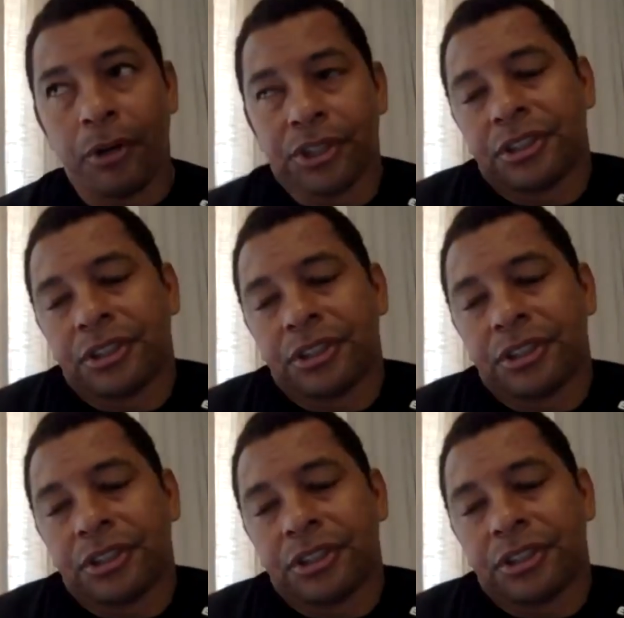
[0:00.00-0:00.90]

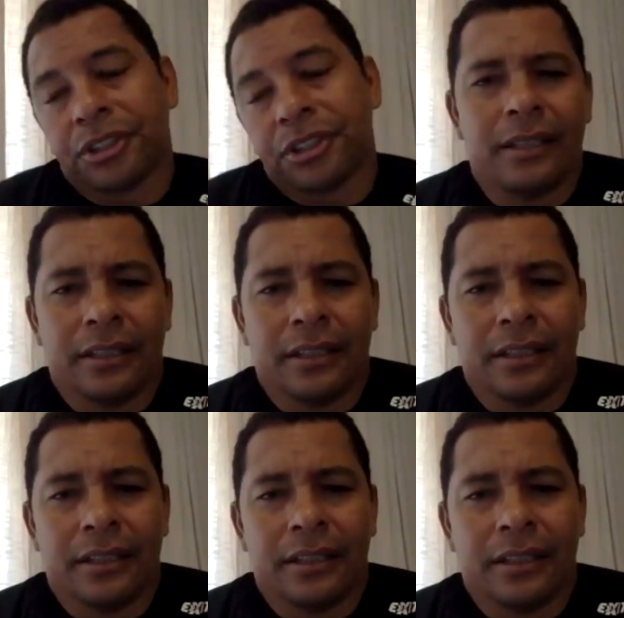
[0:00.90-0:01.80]
possibly could
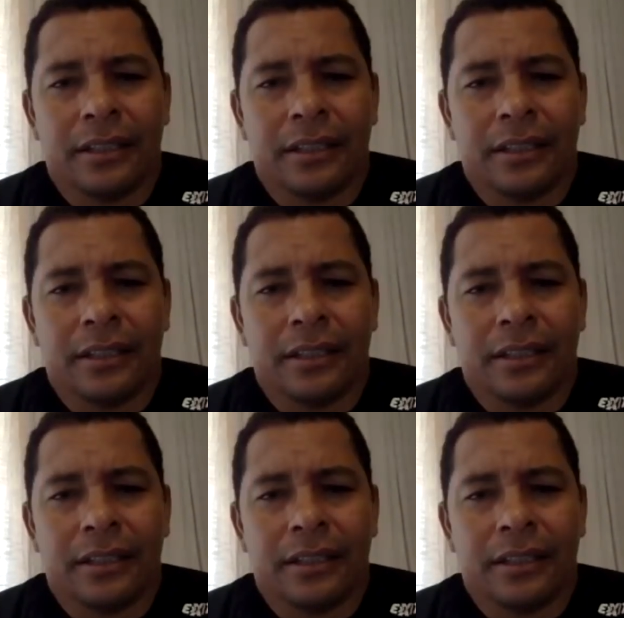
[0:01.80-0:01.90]
be